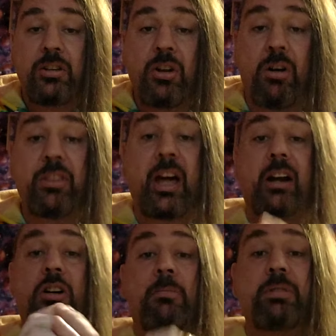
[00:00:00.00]
not
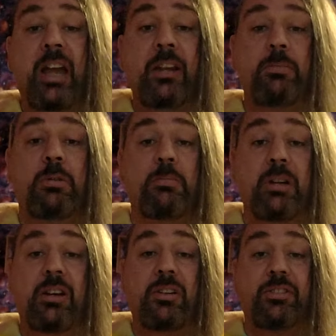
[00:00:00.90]
that comprehensible,
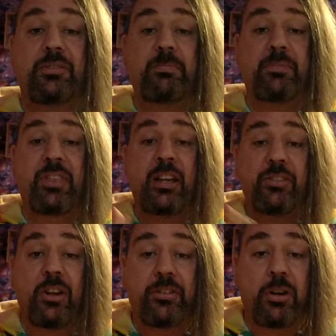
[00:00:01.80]
because
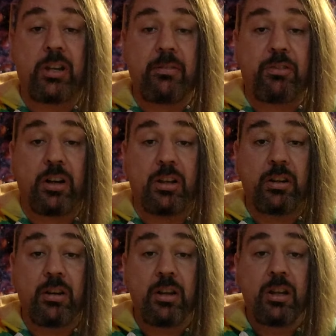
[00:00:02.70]
things are so different,
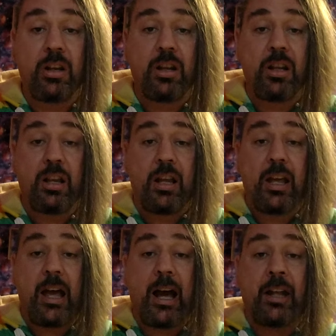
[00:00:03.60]

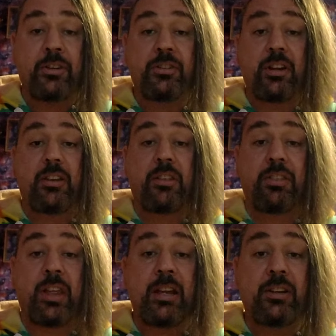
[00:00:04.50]
and
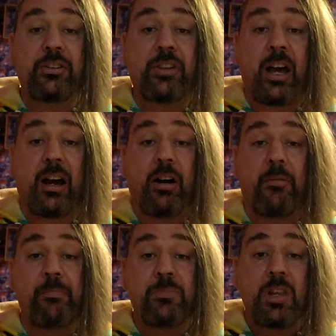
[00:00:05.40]
things that
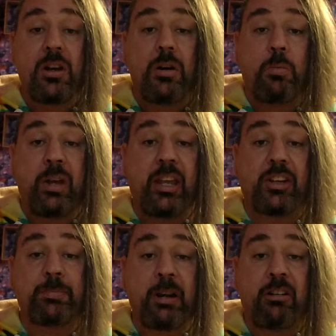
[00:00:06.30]
we
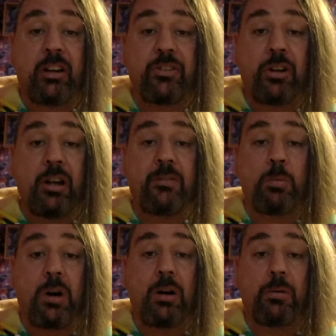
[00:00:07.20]
experience on other
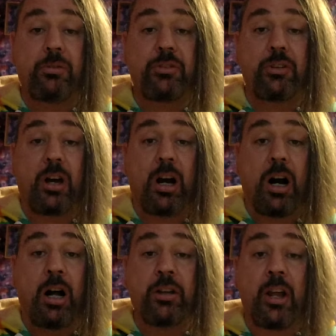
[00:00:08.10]
worlds are